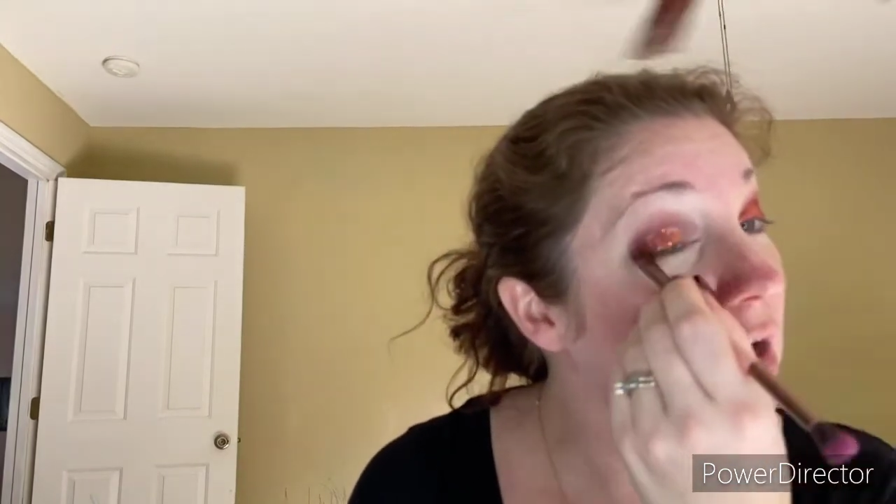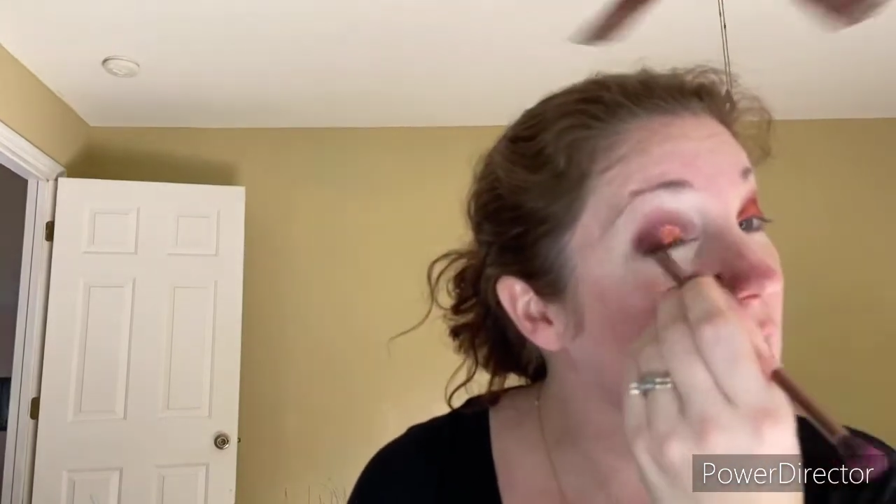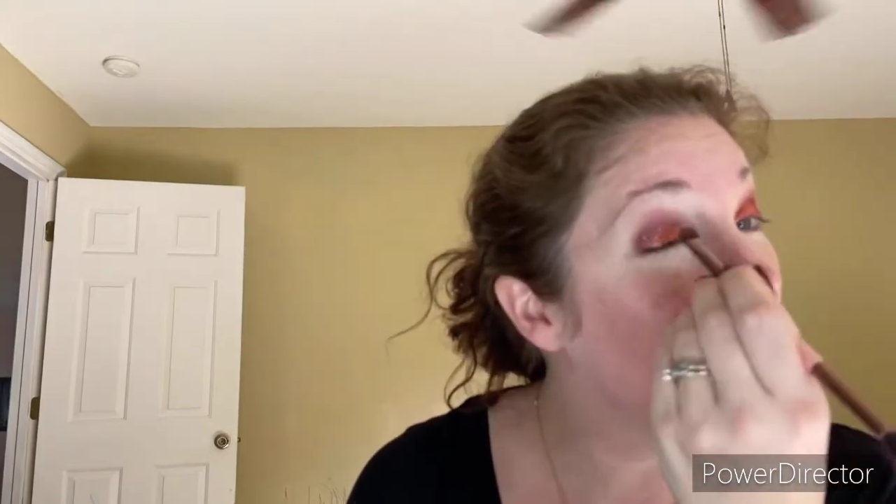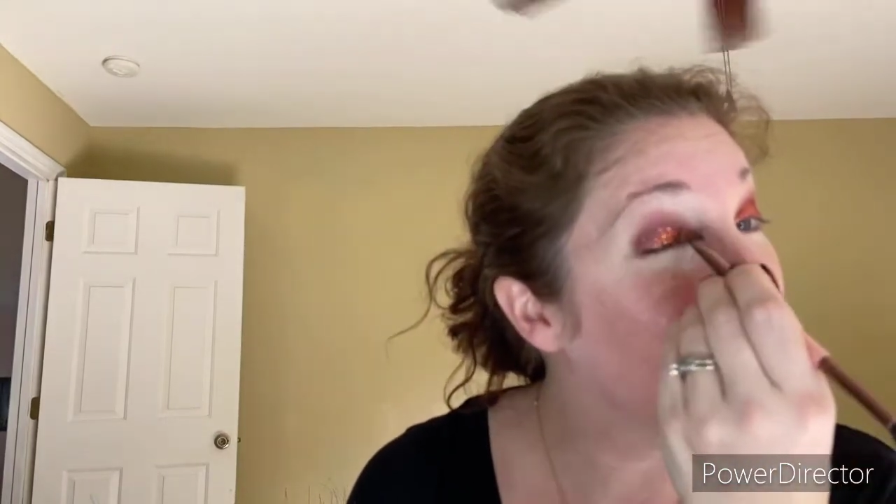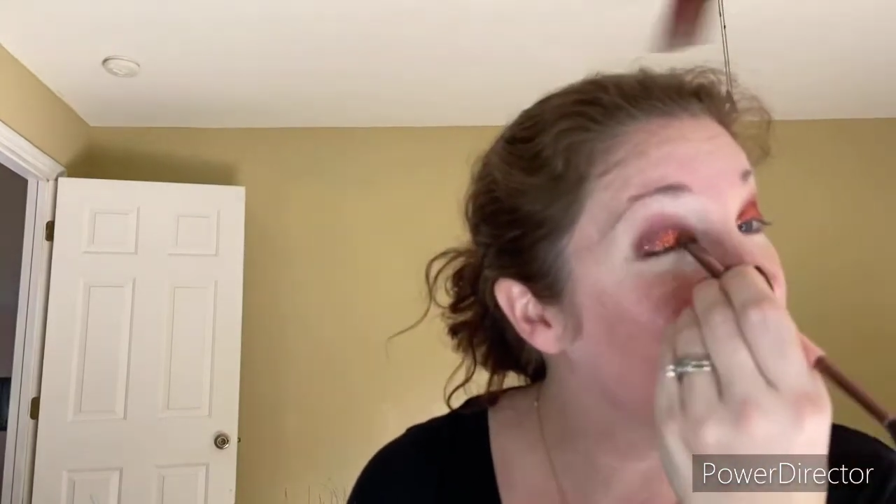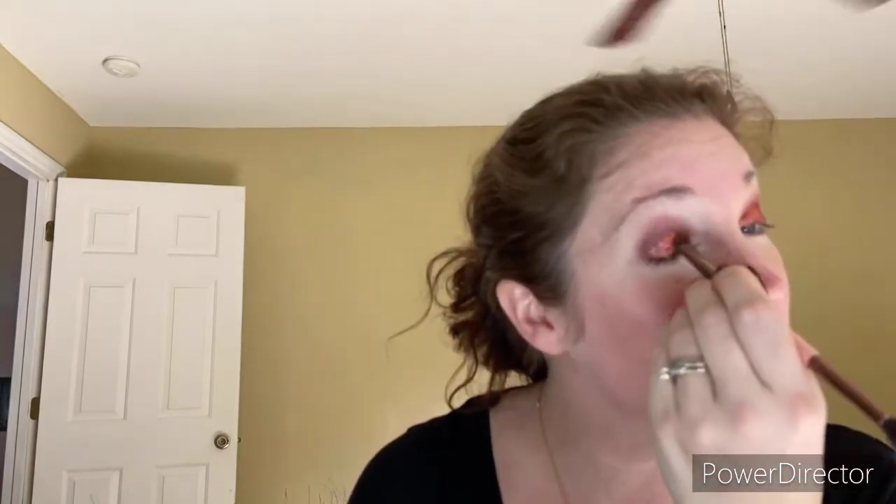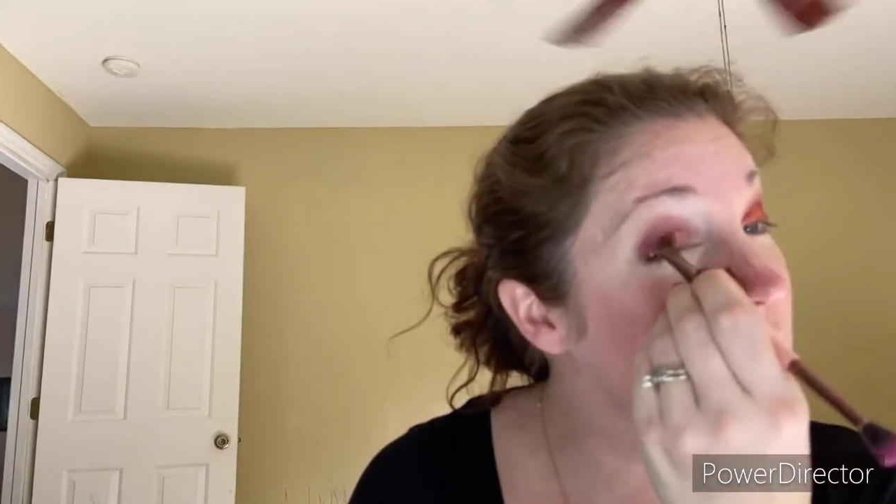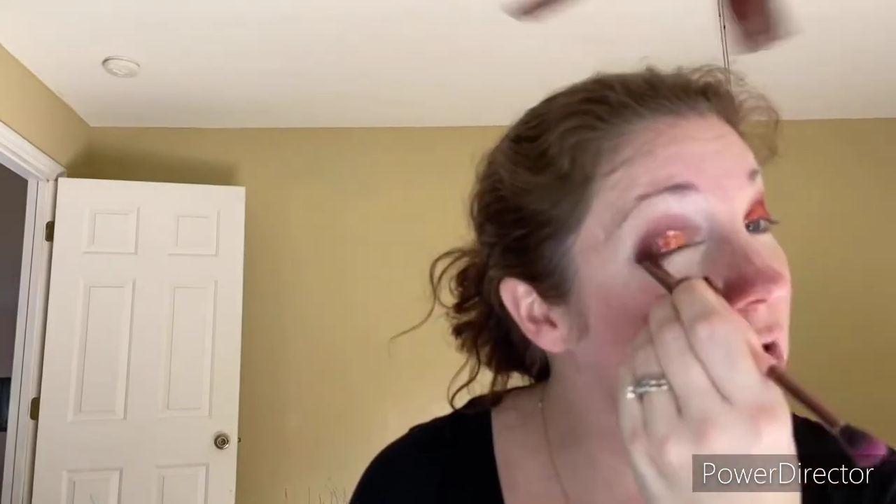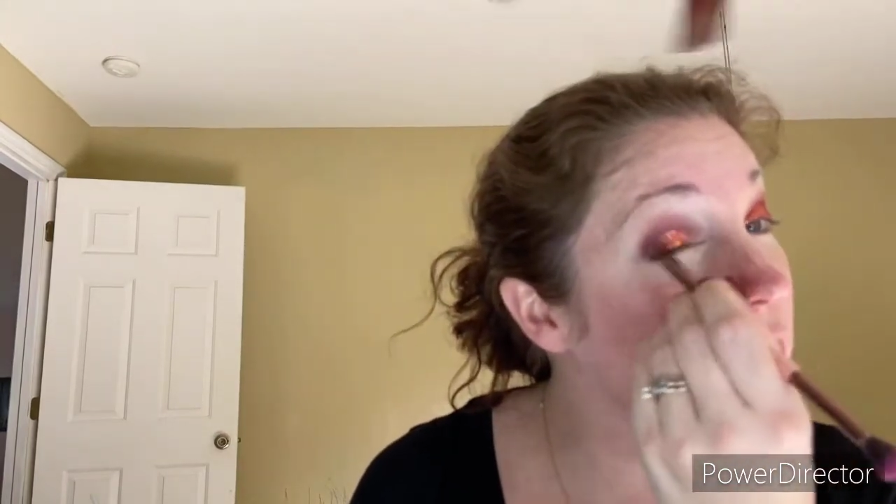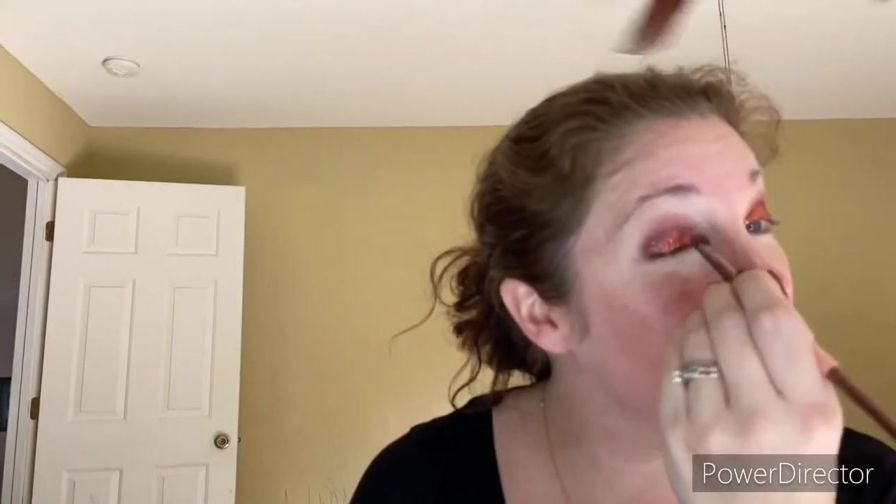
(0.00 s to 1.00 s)
yeah,
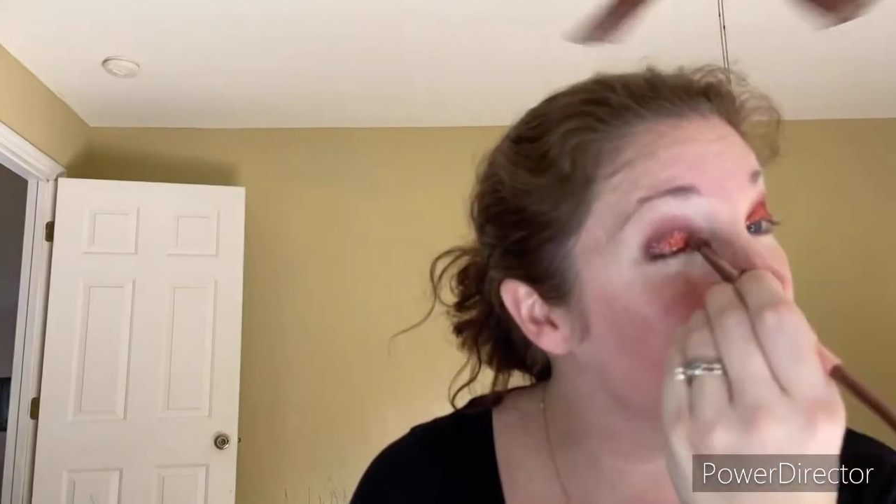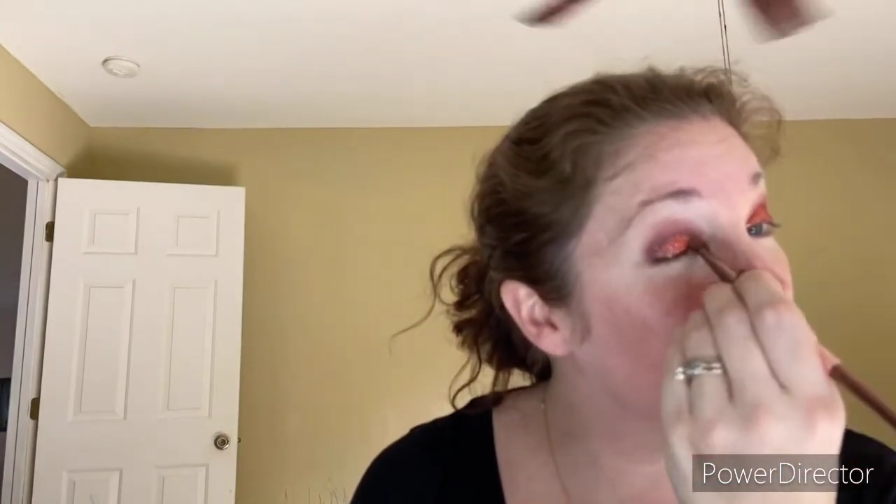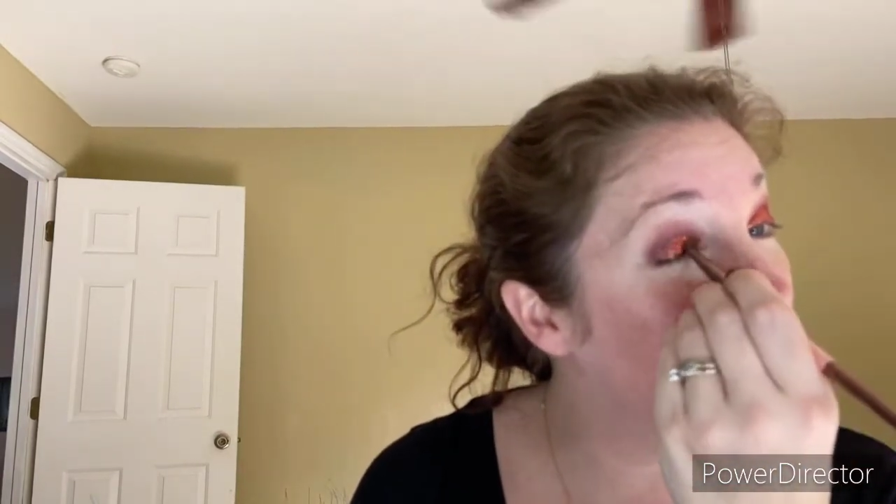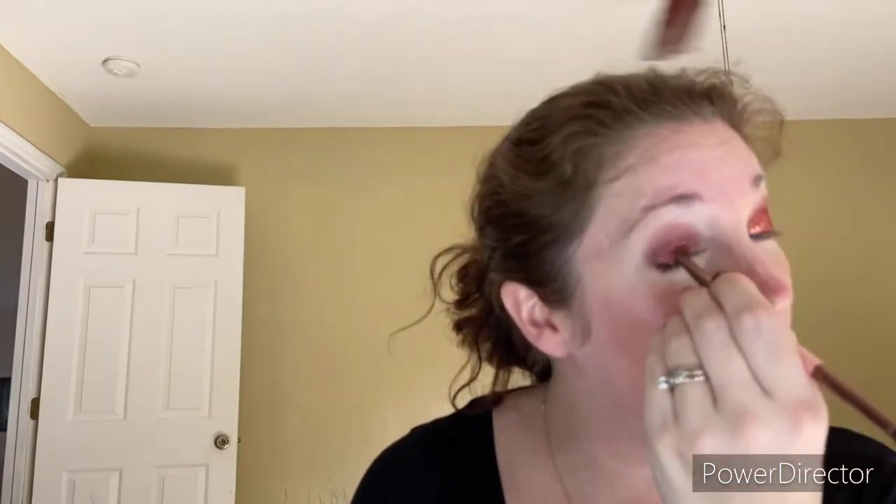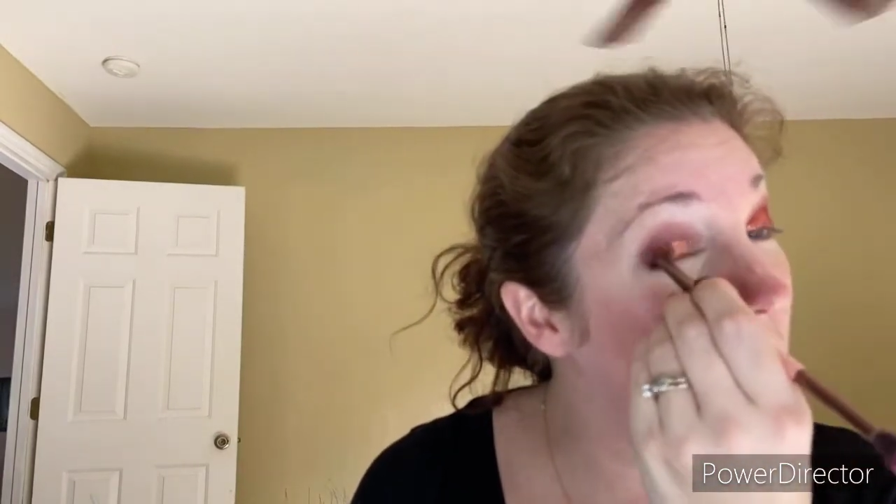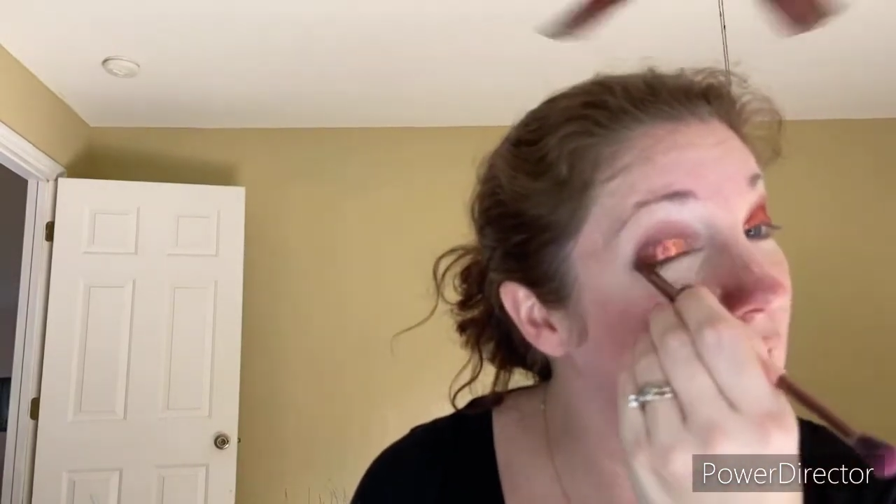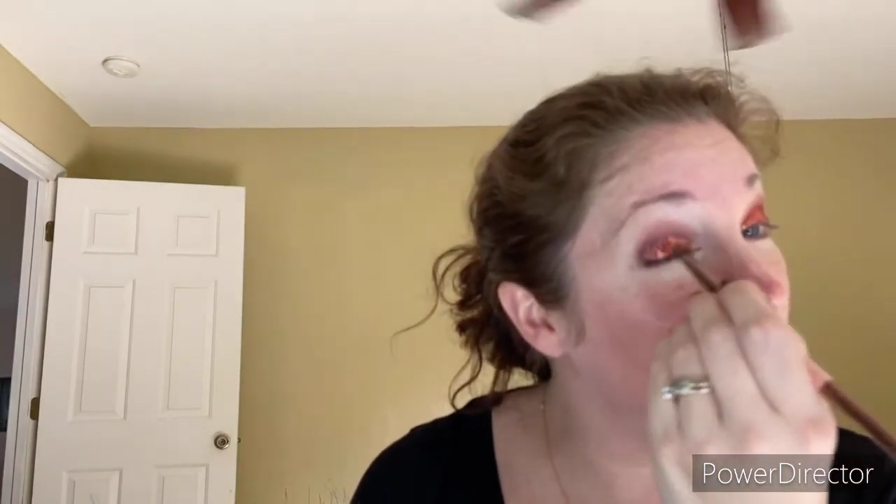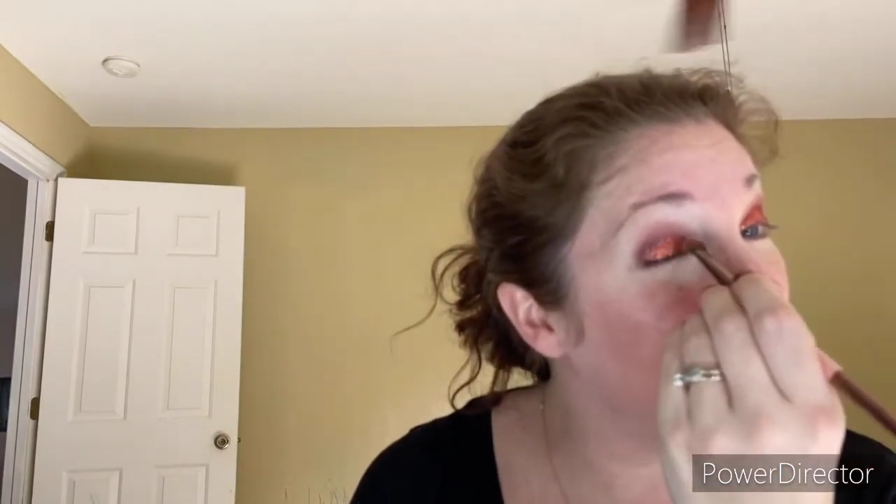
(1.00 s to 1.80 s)
so this toy,